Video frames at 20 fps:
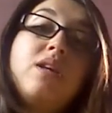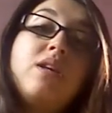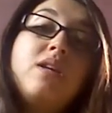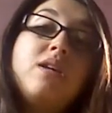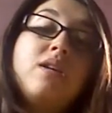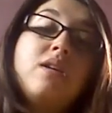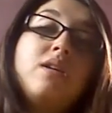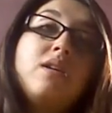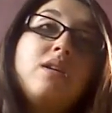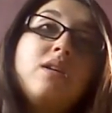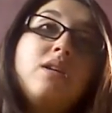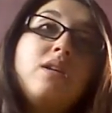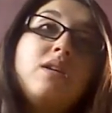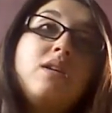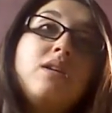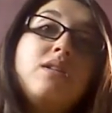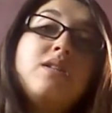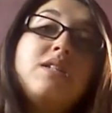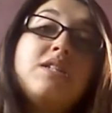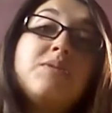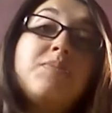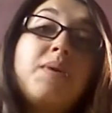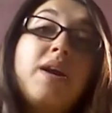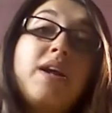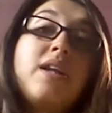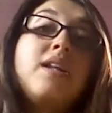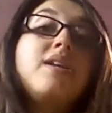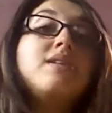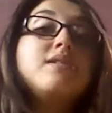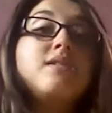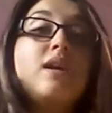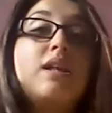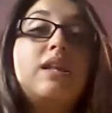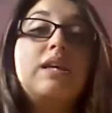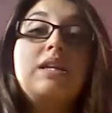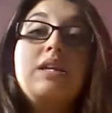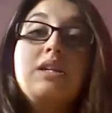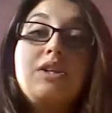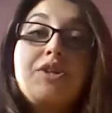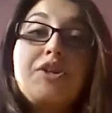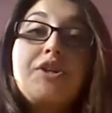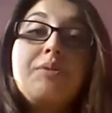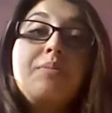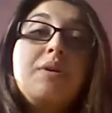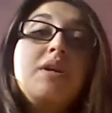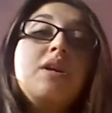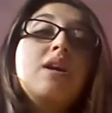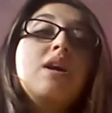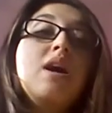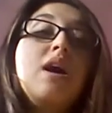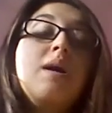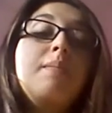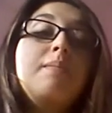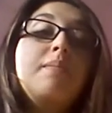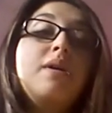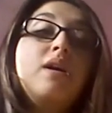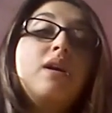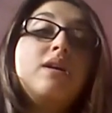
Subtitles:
the spine is a little curvy,